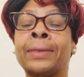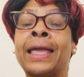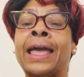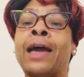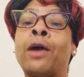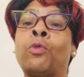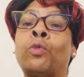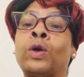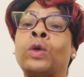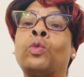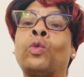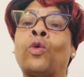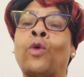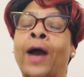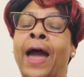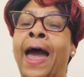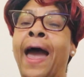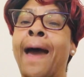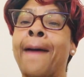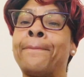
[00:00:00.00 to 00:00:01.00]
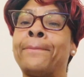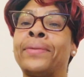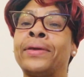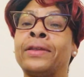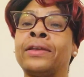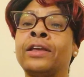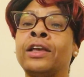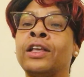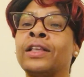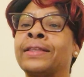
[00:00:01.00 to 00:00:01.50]
And what will
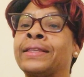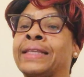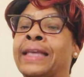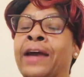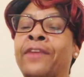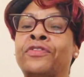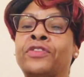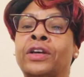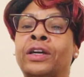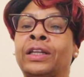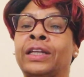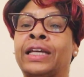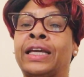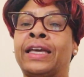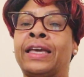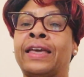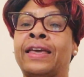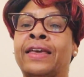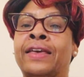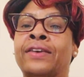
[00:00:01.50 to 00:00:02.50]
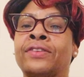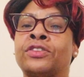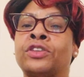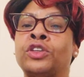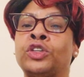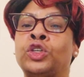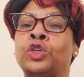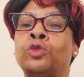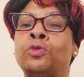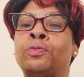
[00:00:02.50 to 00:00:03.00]
happen definitely is
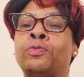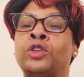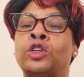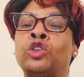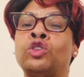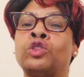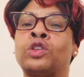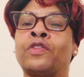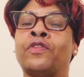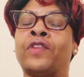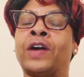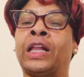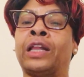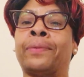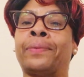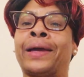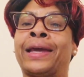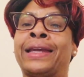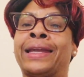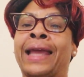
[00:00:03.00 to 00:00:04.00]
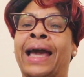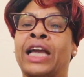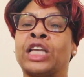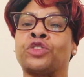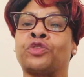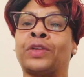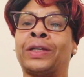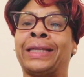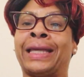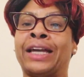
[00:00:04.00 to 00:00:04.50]
you develop a nice
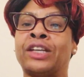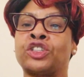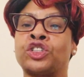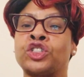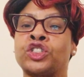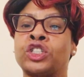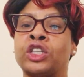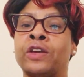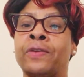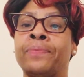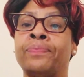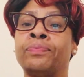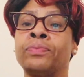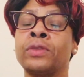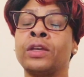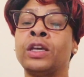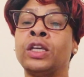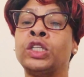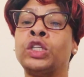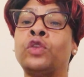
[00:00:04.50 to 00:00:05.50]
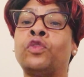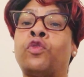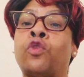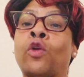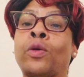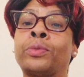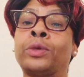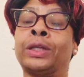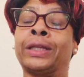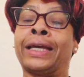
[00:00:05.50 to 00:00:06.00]
relationship, you
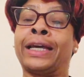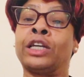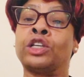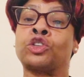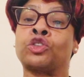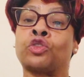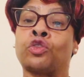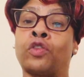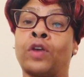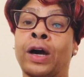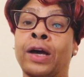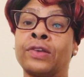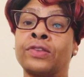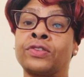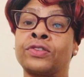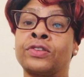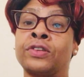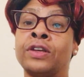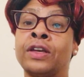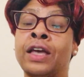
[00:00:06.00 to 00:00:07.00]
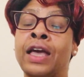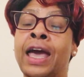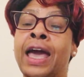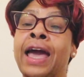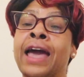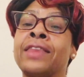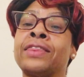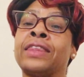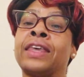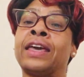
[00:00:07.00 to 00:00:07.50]
formulate trust,
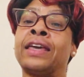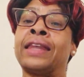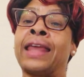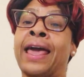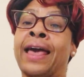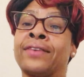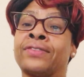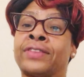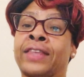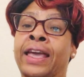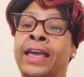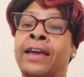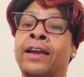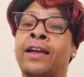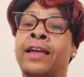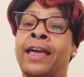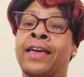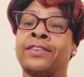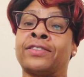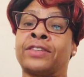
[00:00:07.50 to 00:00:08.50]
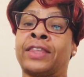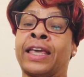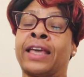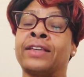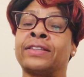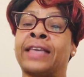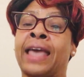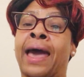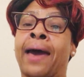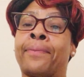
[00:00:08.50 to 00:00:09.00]
and then as
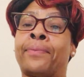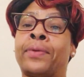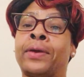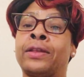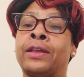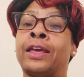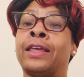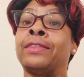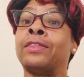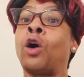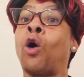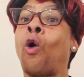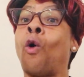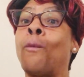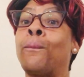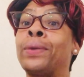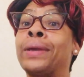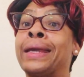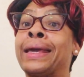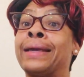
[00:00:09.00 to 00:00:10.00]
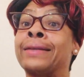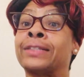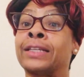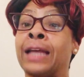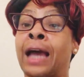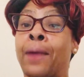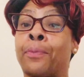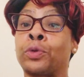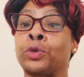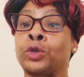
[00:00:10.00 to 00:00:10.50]
things happen and openings and
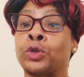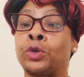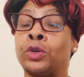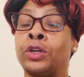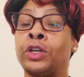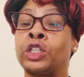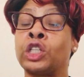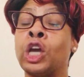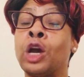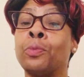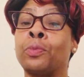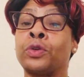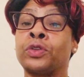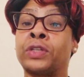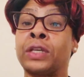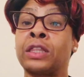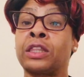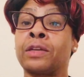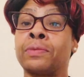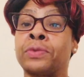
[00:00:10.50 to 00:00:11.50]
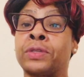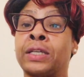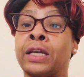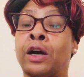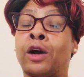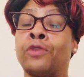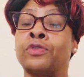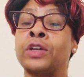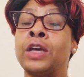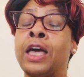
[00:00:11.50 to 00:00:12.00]
opportunities present
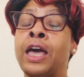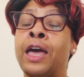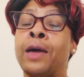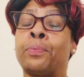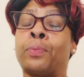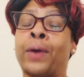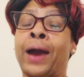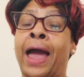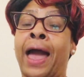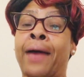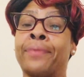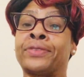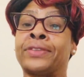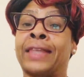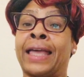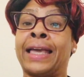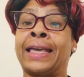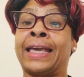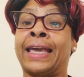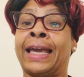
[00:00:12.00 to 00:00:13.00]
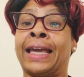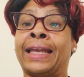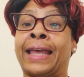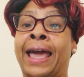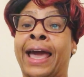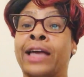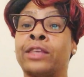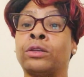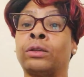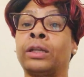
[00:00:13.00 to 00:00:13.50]
themselves and perhaps they can't
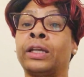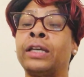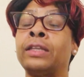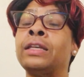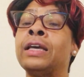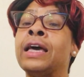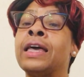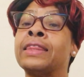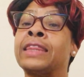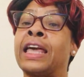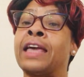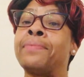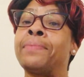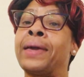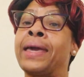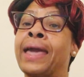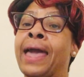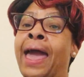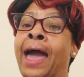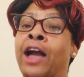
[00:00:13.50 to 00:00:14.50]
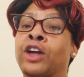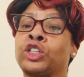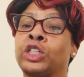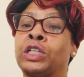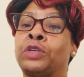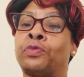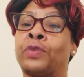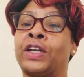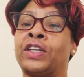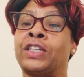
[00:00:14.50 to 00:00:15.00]
handle it, they may actually
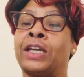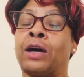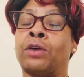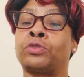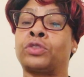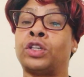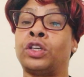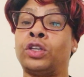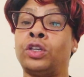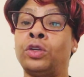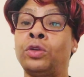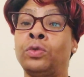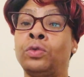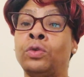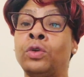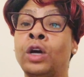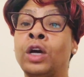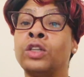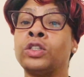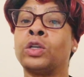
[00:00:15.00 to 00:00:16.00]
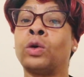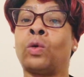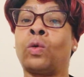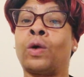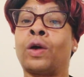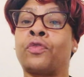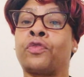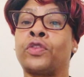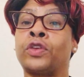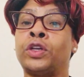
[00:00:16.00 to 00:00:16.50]
reach out to you to
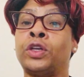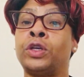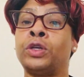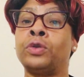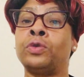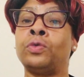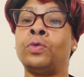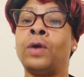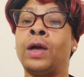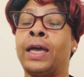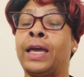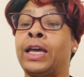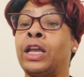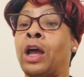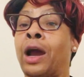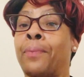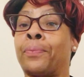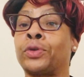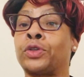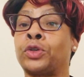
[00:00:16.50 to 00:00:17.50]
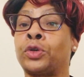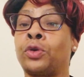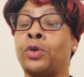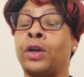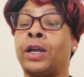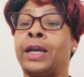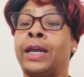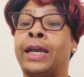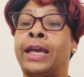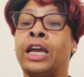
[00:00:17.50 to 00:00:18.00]
offer you an
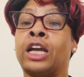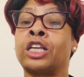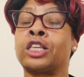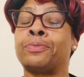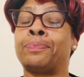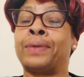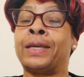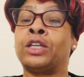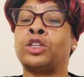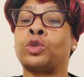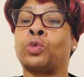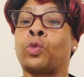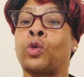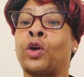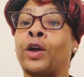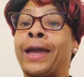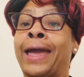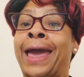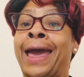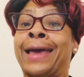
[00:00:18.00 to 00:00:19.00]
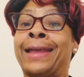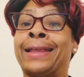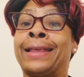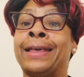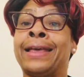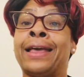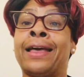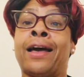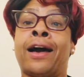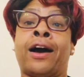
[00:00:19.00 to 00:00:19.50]
opportunity. It could be to work at
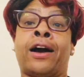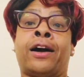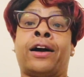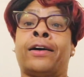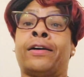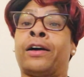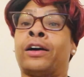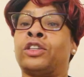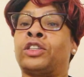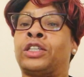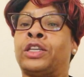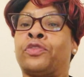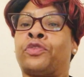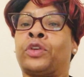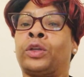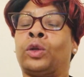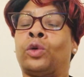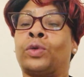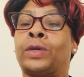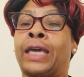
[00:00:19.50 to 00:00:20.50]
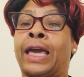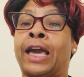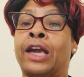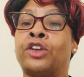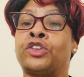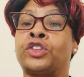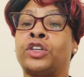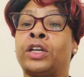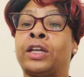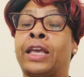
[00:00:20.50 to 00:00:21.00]
a different
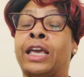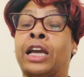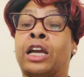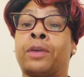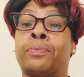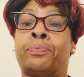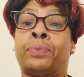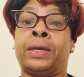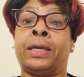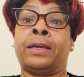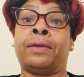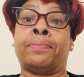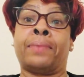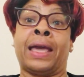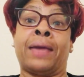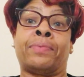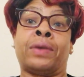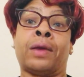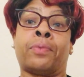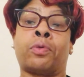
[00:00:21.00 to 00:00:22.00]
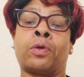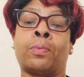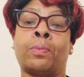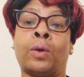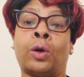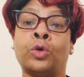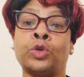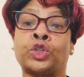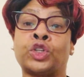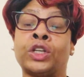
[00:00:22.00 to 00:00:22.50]
location, it could be maybe a
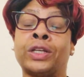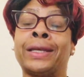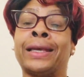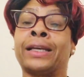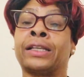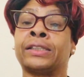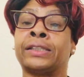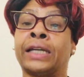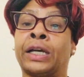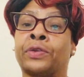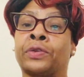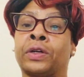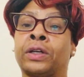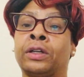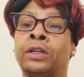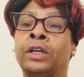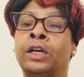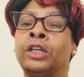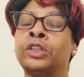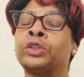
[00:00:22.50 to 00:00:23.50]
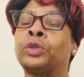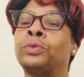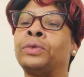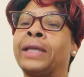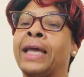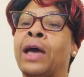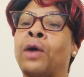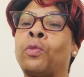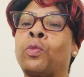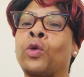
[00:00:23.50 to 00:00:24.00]
promotion, etc. So
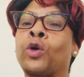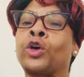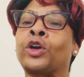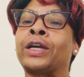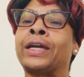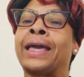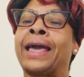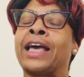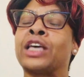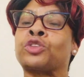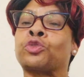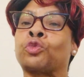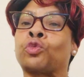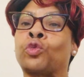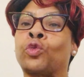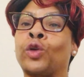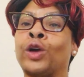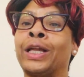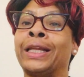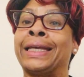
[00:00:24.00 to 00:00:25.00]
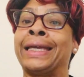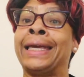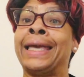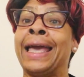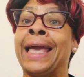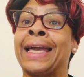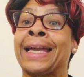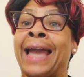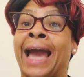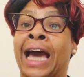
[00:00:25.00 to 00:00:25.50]
networking has really
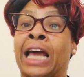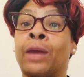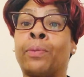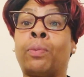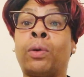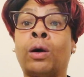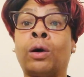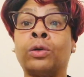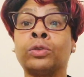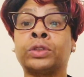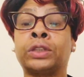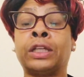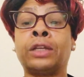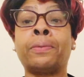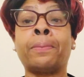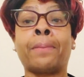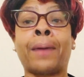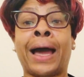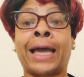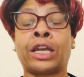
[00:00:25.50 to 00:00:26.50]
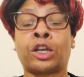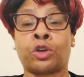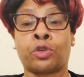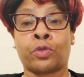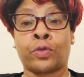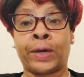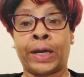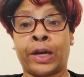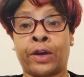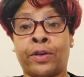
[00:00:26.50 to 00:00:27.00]
catapulted my
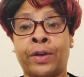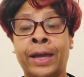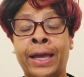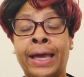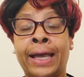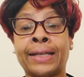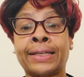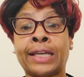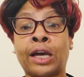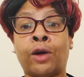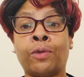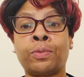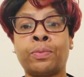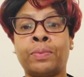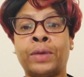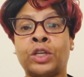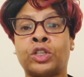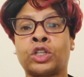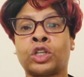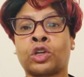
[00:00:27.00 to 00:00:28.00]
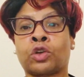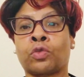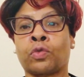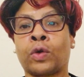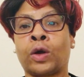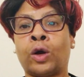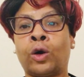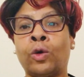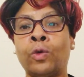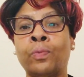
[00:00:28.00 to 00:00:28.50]
career. It's helped me to
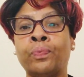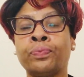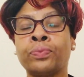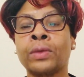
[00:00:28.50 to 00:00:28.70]
grow.